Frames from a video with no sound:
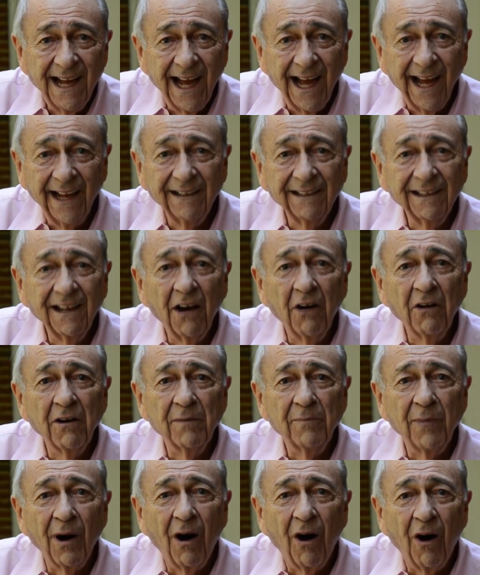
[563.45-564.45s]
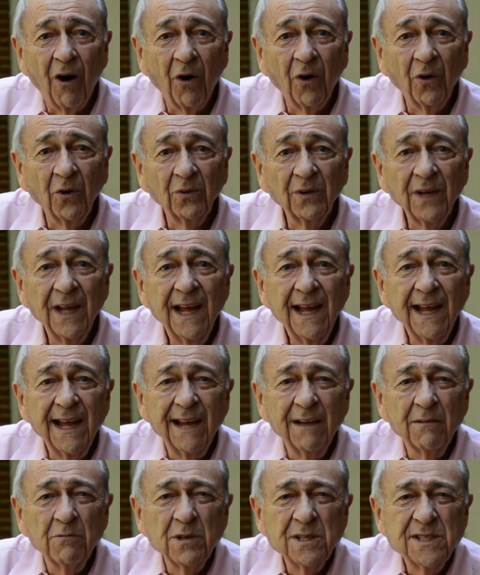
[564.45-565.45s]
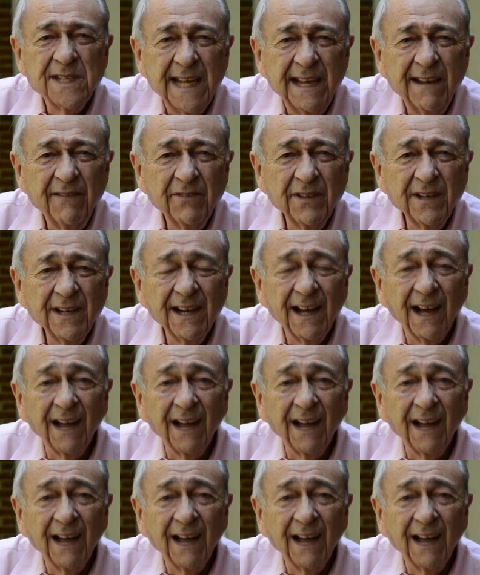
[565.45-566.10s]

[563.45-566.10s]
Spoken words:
And lo and behold, it was even